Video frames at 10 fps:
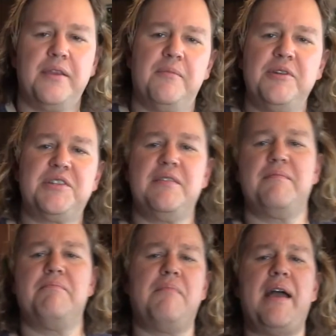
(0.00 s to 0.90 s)
The
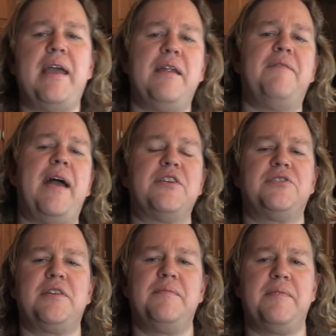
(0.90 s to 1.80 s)
brisket might have
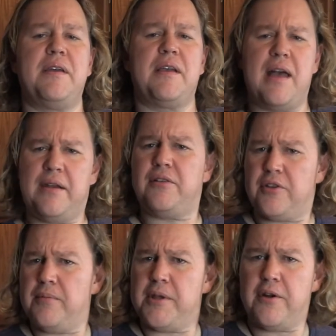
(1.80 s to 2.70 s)
actually gotten a
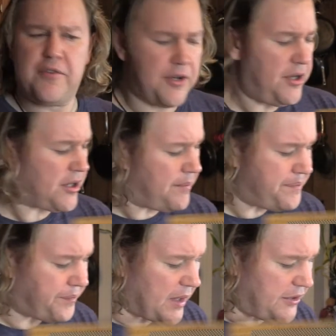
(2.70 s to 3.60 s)
little bit overcooked.
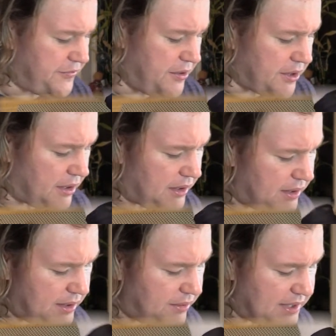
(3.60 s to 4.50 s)
It's feeling a
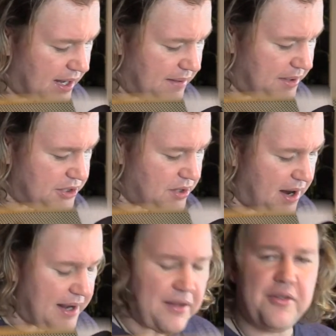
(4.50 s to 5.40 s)
little tiny bit
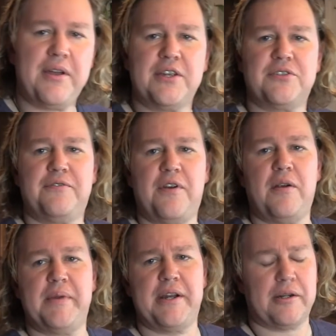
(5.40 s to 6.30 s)
dry and a little extra
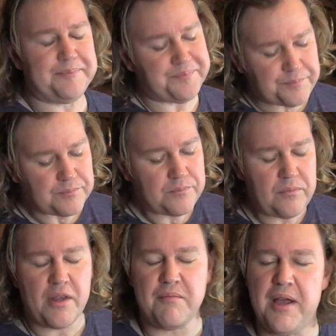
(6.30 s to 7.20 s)
firm in here.
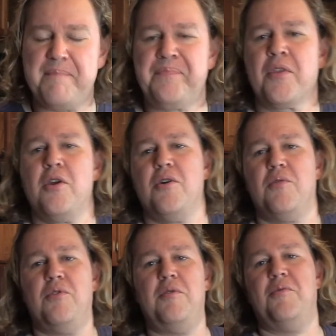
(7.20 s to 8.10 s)
But
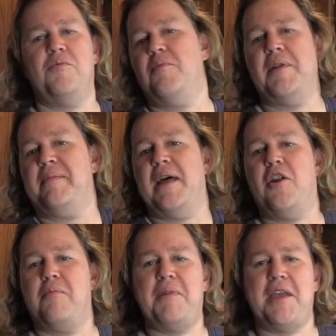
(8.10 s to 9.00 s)
we'll blame that
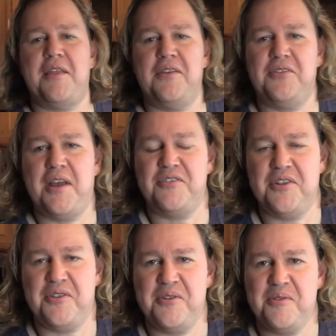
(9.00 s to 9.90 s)
on me. That has
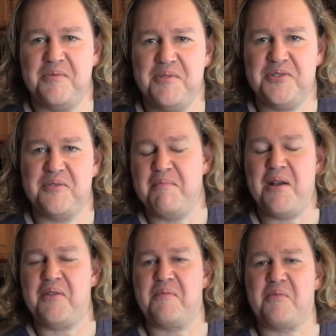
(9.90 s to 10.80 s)
nothing to do with Mr.
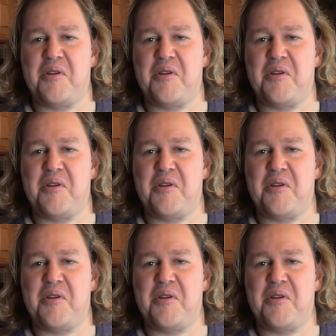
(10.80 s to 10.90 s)
Malcolm